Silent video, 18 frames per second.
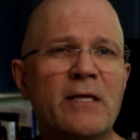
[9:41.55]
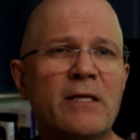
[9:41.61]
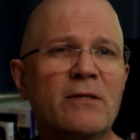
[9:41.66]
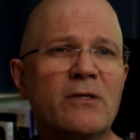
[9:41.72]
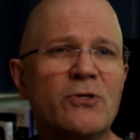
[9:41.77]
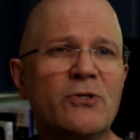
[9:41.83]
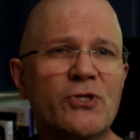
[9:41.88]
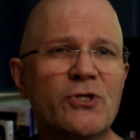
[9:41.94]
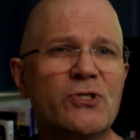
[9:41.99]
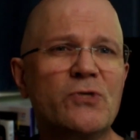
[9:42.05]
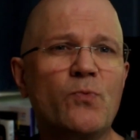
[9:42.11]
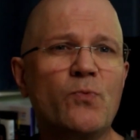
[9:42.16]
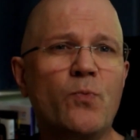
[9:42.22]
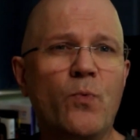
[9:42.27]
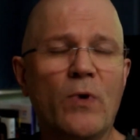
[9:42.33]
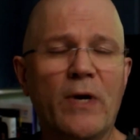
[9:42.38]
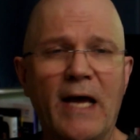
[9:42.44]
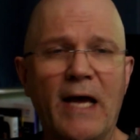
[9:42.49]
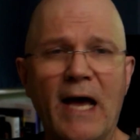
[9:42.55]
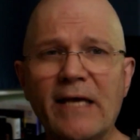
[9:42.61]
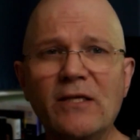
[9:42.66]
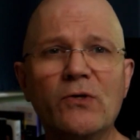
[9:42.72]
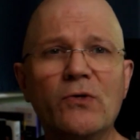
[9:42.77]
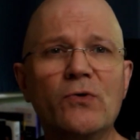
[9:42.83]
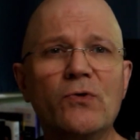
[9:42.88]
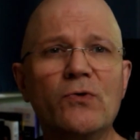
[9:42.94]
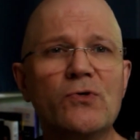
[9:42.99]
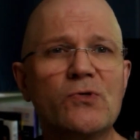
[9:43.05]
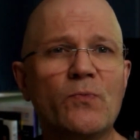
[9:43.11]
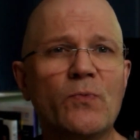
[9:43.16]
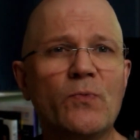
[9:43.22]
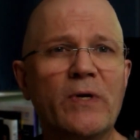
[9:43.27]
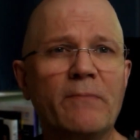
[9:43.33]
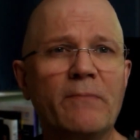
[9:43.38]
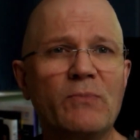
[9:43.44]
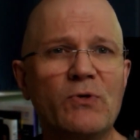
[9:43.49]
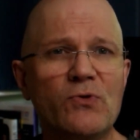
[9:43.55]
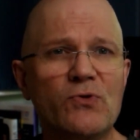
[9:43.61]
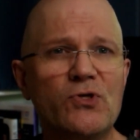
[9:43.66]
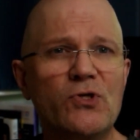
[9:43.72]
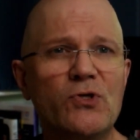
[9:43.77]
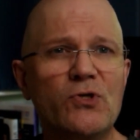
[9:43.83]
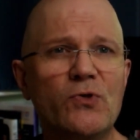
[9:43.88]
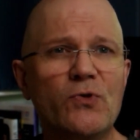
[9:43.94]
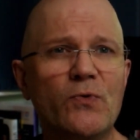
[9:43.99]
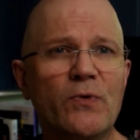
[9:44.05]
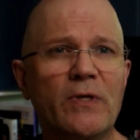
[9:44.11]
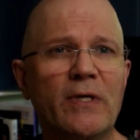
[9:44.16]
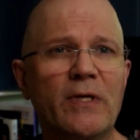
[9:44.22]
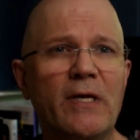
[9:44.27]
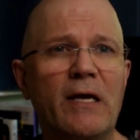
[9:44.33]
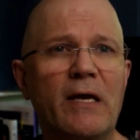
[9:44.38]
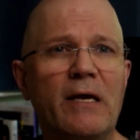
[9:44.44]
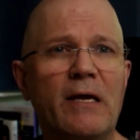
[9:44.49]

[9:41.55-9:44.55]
They're just what I use and what I'm used to,